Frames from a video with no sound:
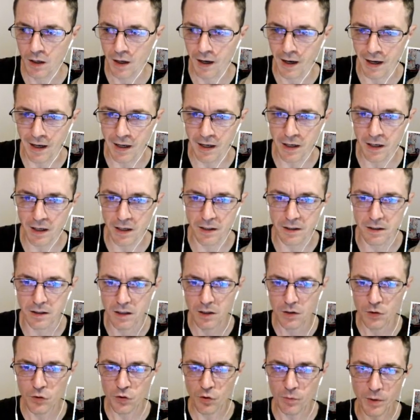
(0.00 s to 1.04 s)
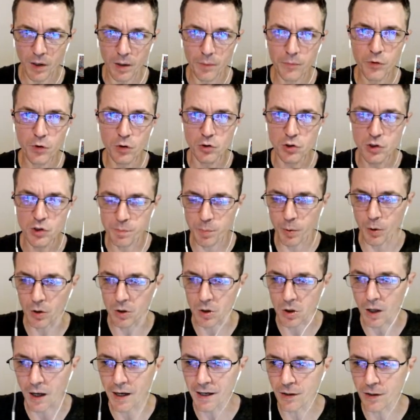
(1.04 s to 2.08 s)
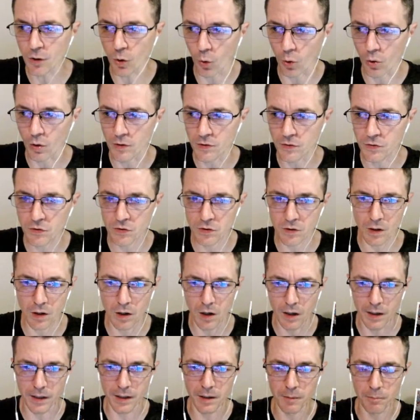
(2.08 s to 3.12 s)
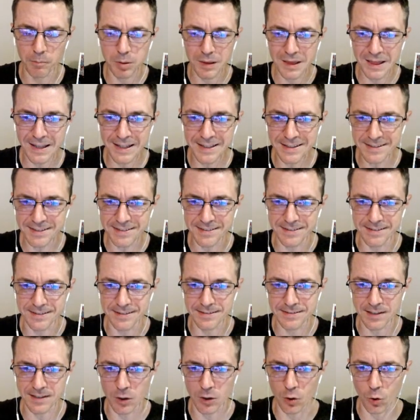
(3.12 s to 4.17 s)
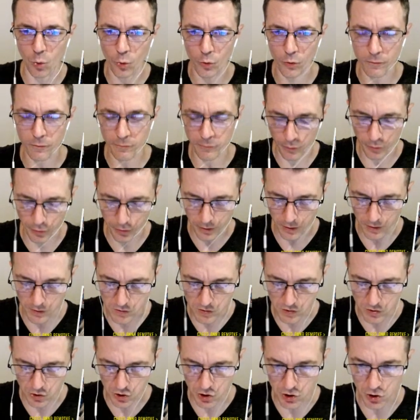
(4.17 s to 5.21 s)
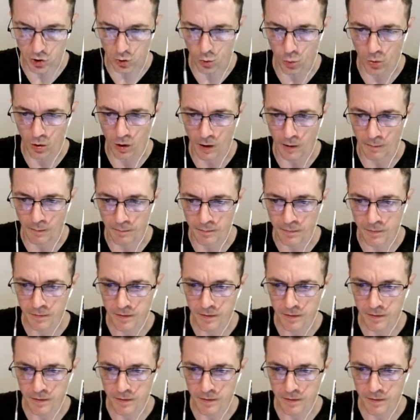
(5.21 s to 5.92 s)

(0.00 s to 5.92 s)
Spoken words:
And sometimes you just put light in places in order for things to show up.